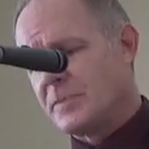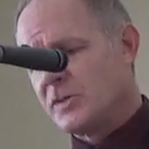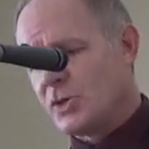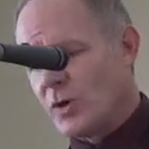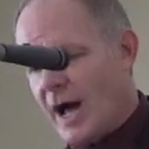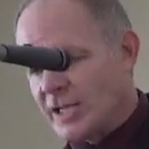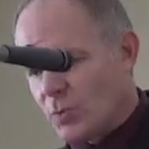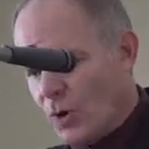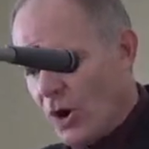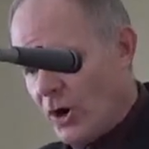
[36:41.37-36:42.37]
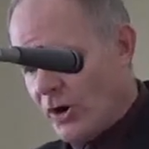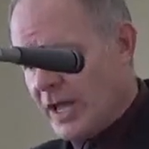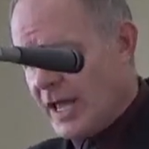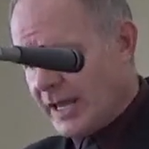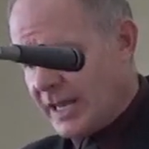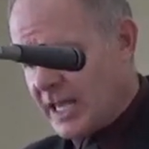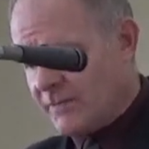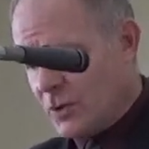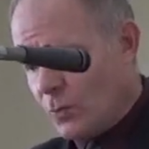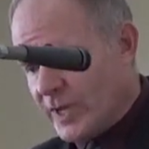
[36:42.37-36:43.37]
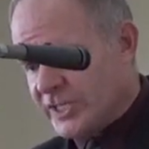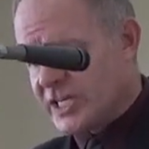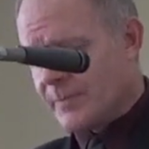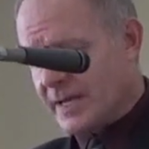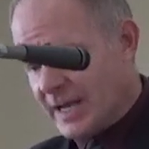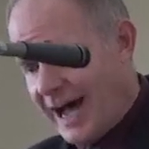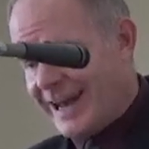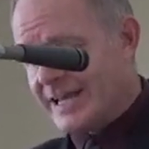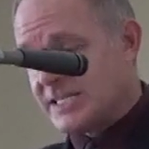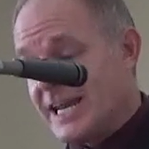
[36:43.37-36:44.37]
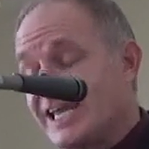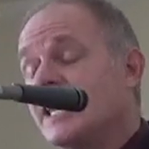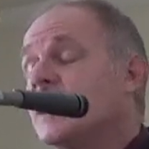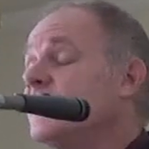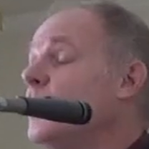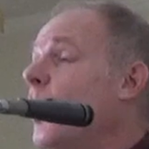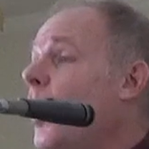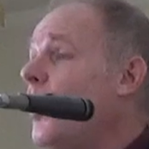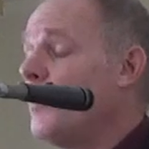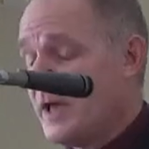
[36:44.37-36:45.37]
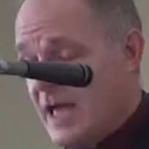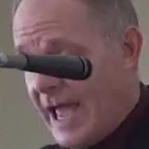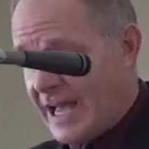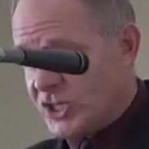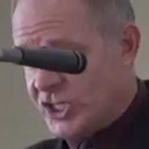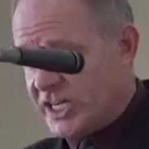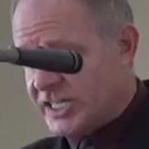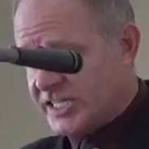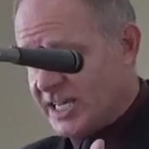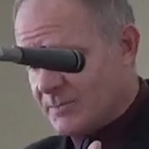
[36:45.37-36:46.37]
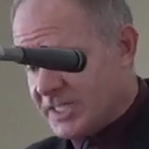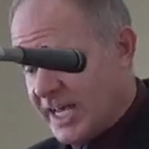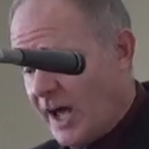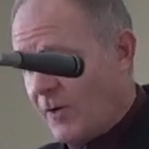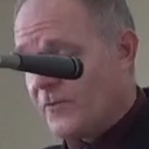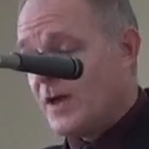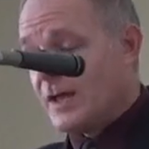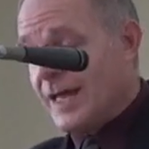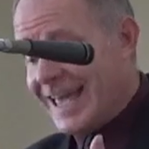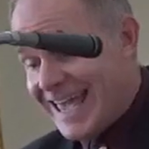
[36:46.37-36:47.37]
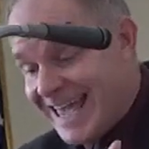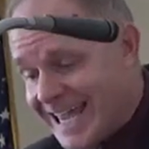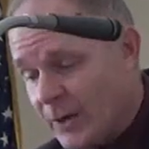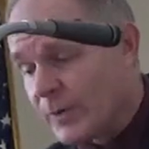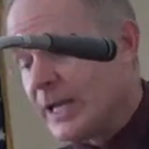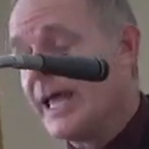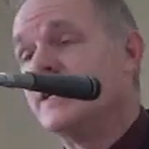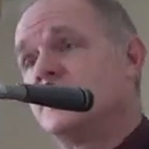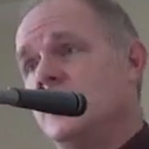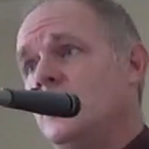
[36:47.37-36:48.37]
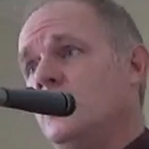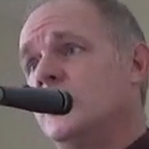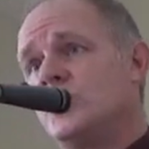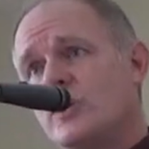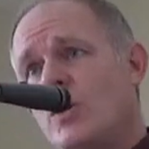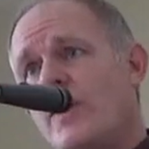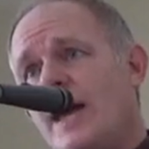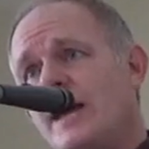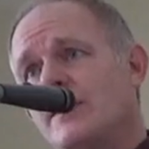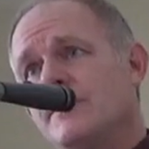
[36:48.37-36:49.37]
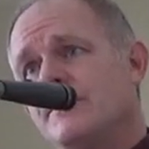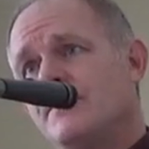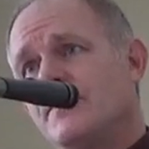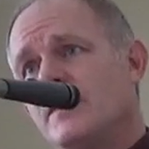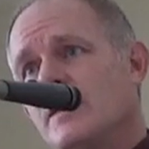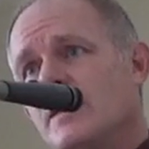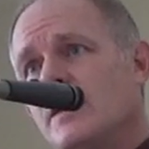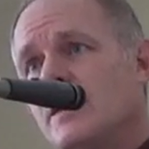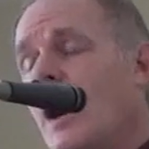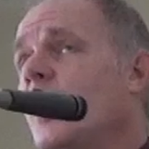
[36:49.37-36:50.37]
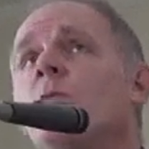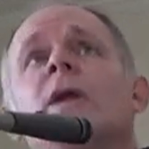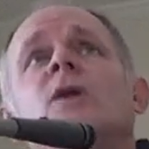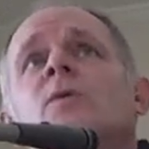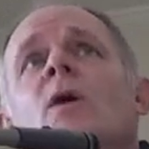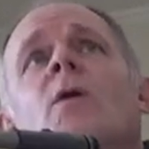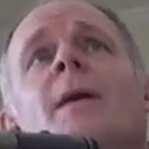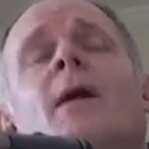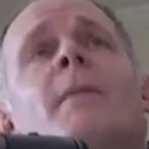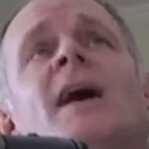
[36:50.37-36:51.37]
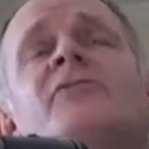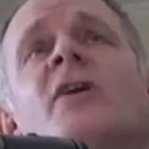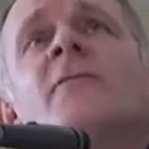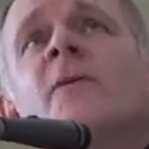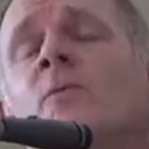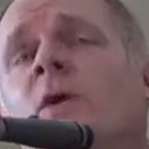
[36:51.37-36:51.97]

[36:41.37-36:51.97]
So God's Word can give you wisdom and guidance, and it can give you hope. And Jesus Himself, He can relate to you. Did you know that? God, what do you know about my suffering?